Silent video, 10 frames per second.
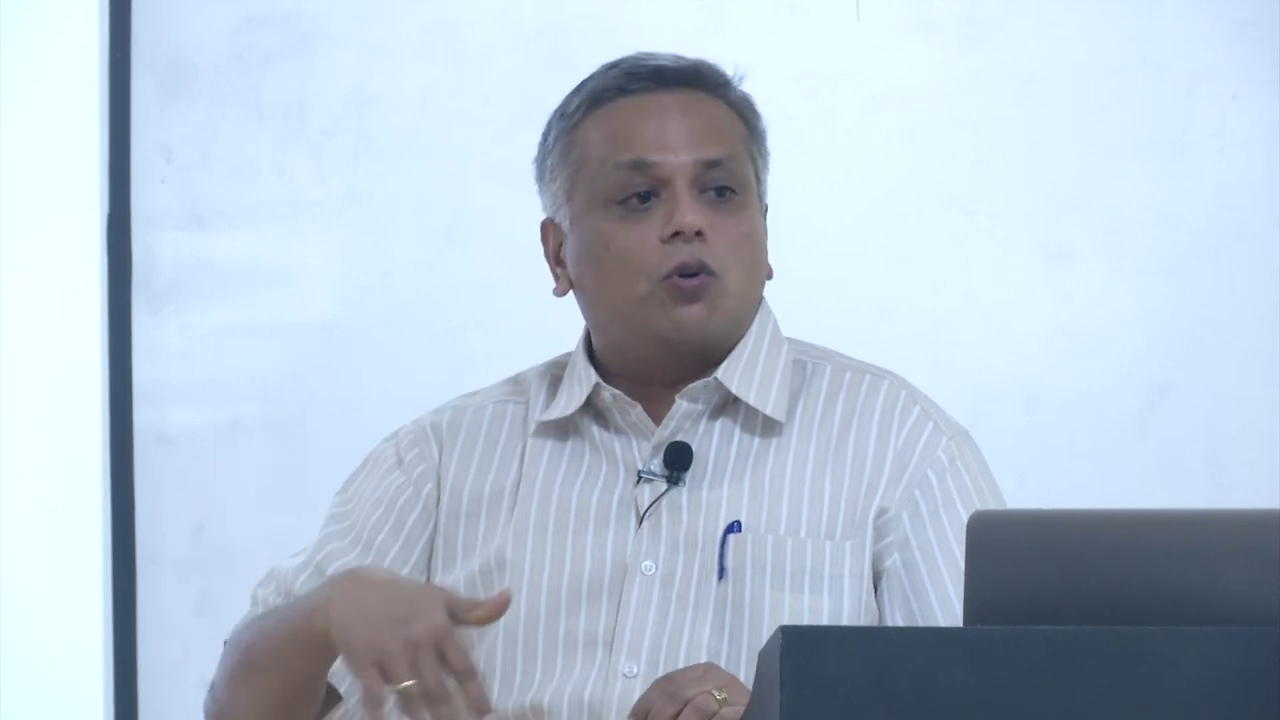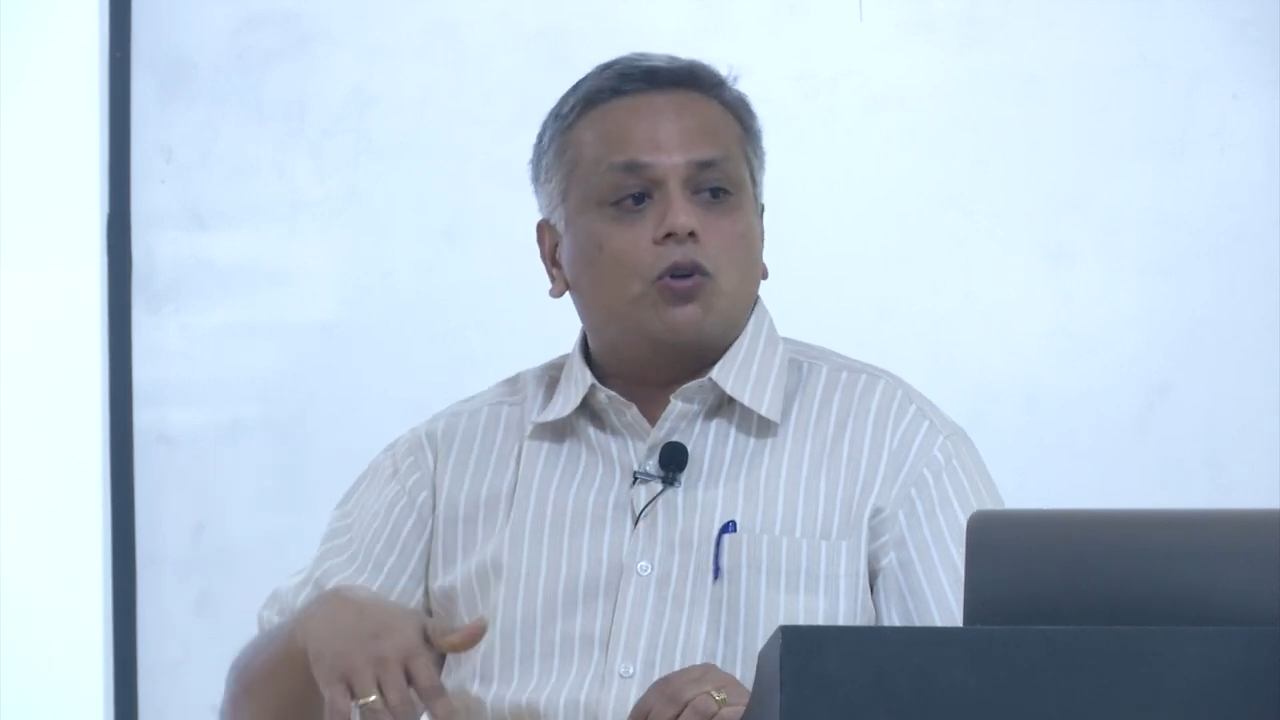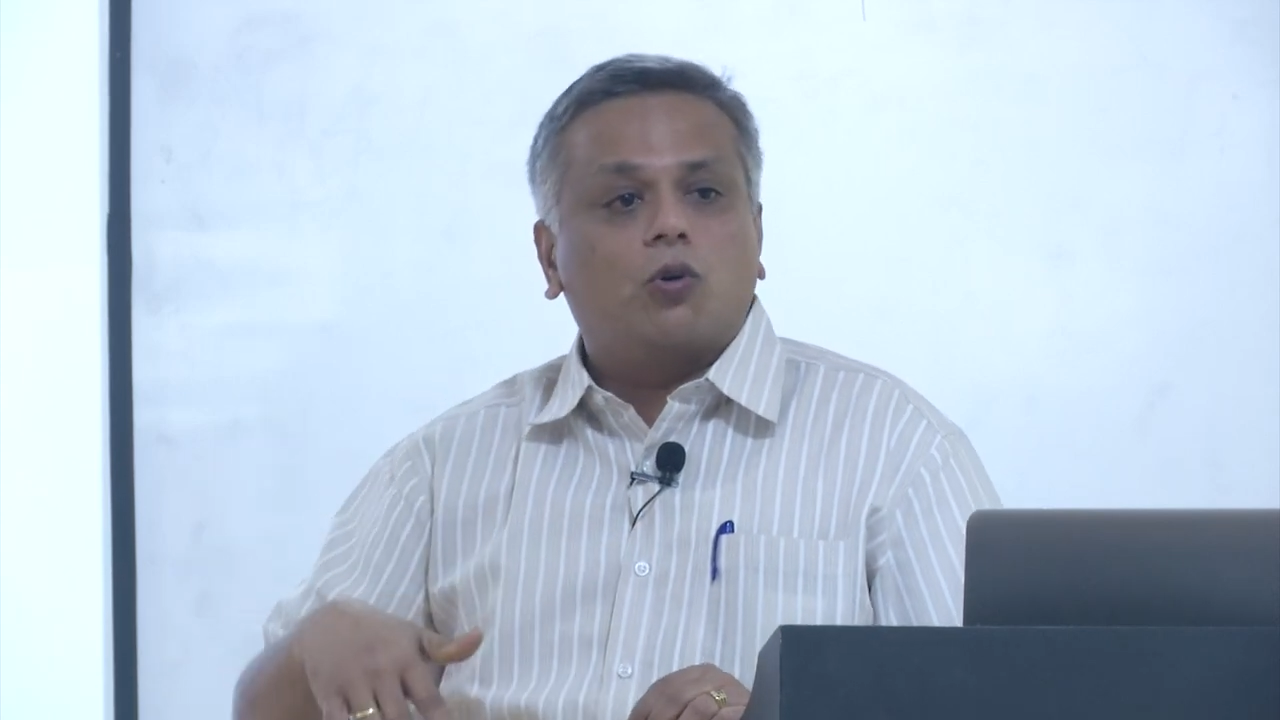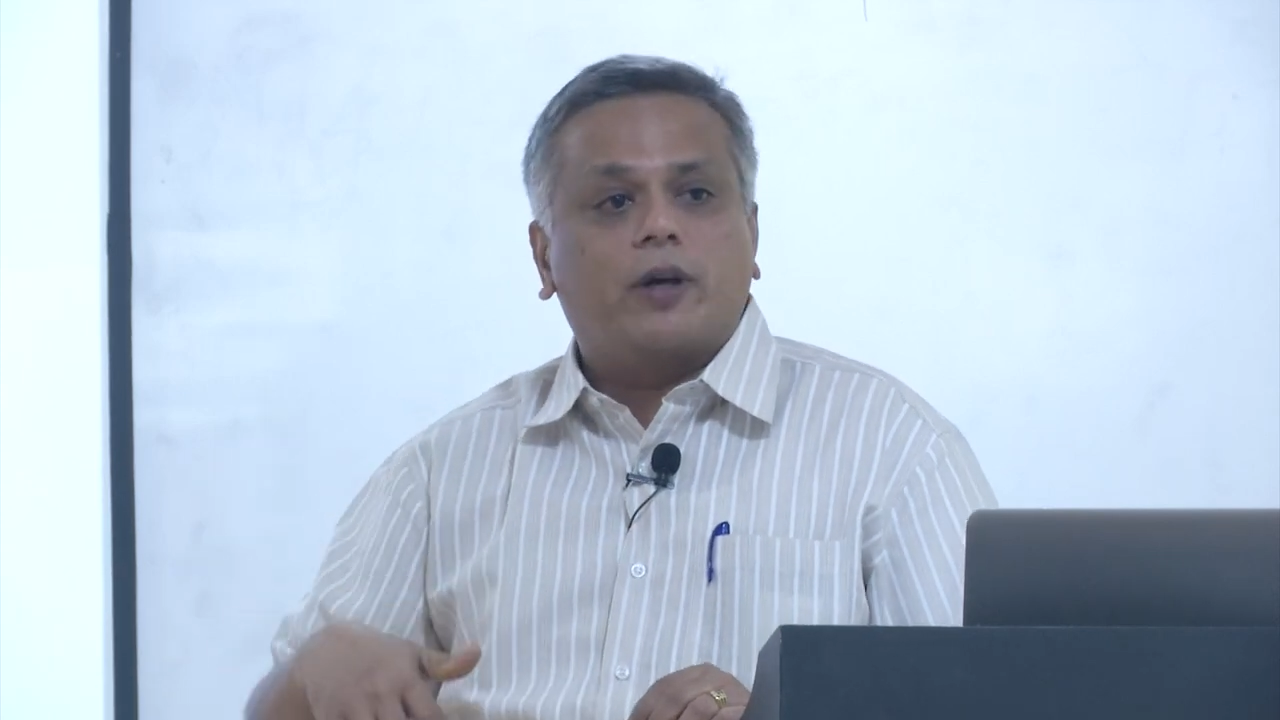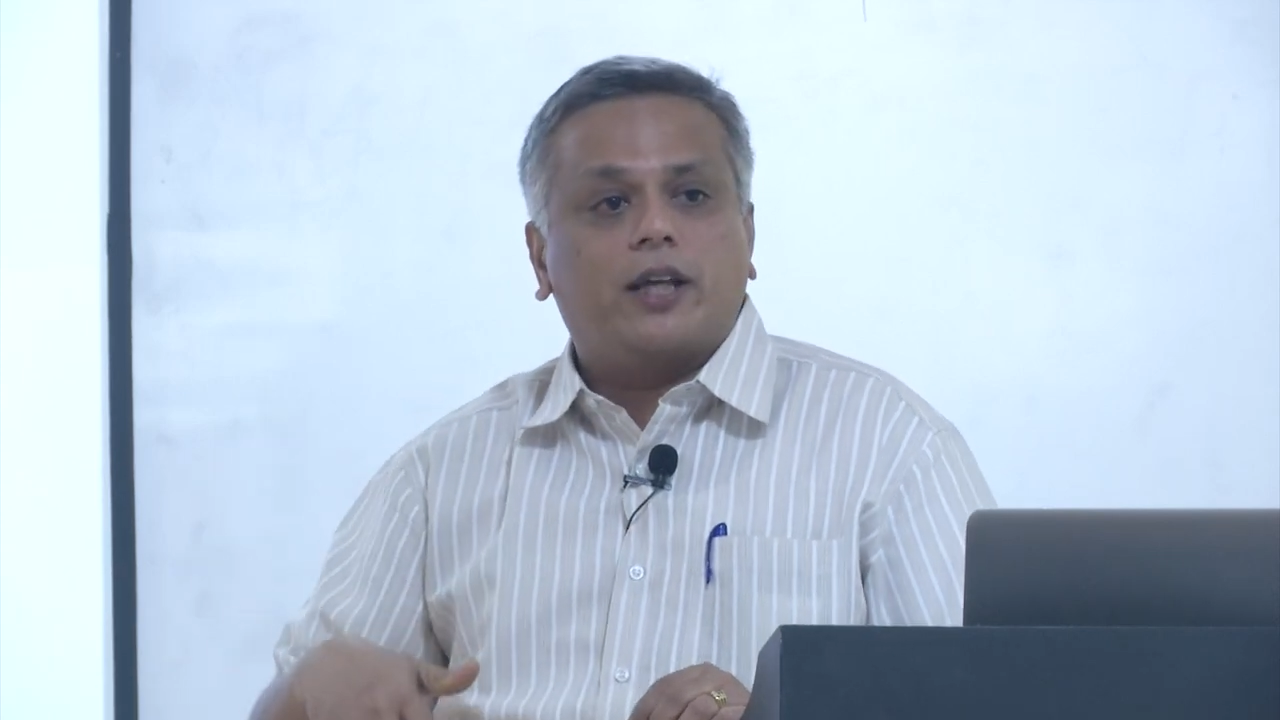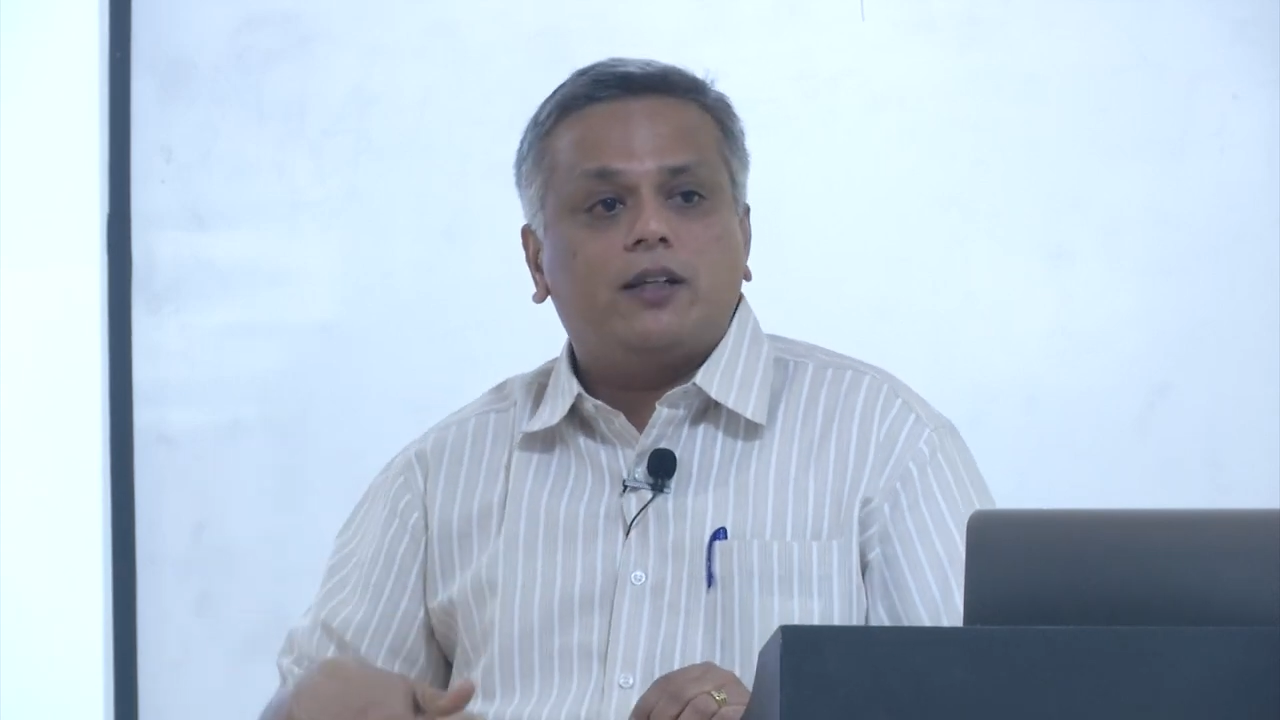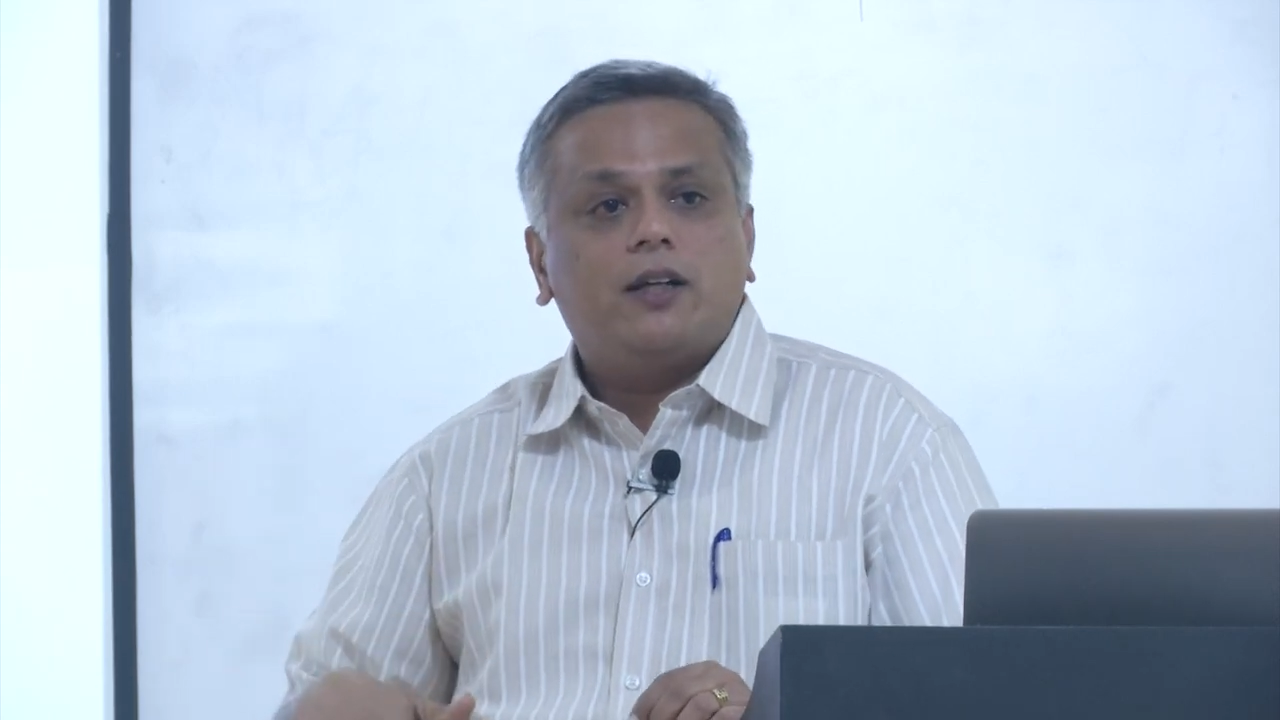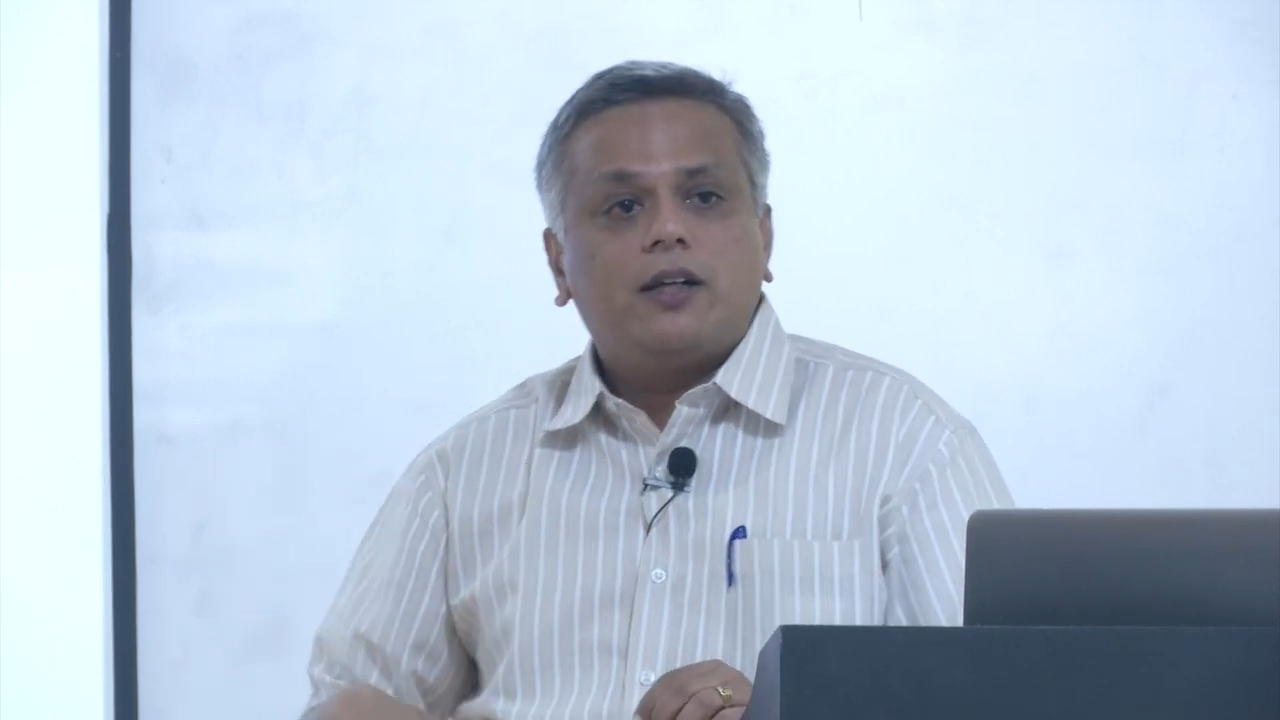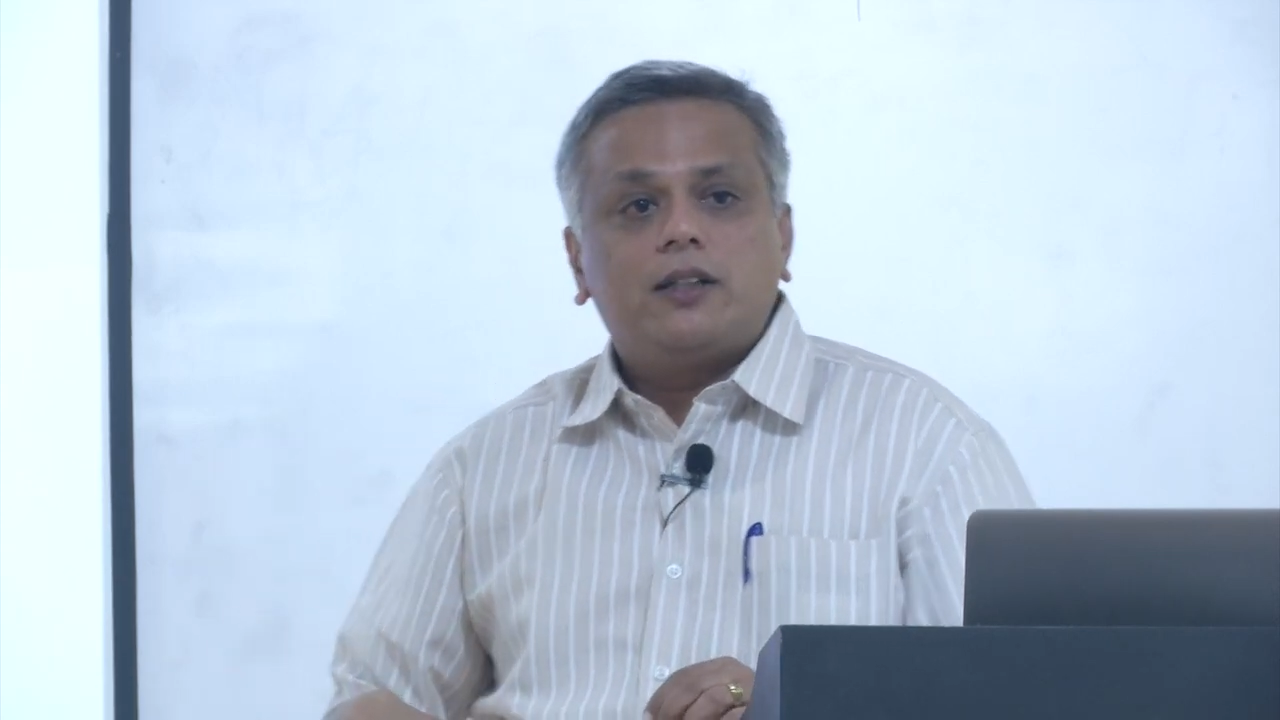whole domain